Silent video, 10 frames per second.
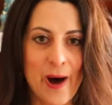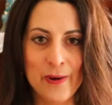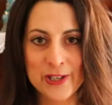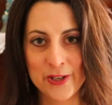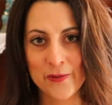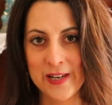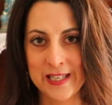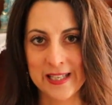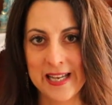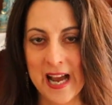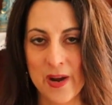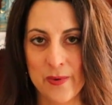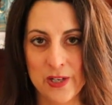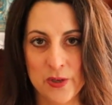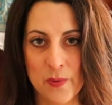Also recently I
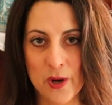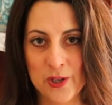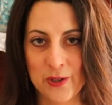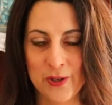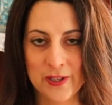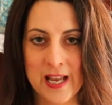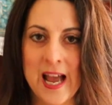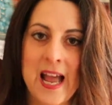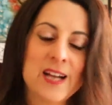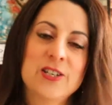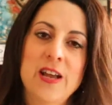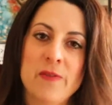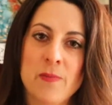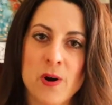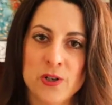went to Marshall's. I actually have
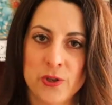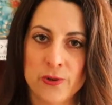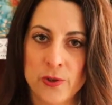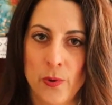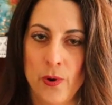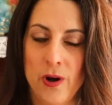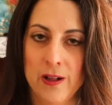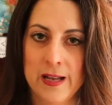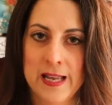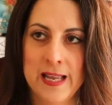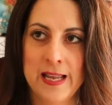a Marshall's haul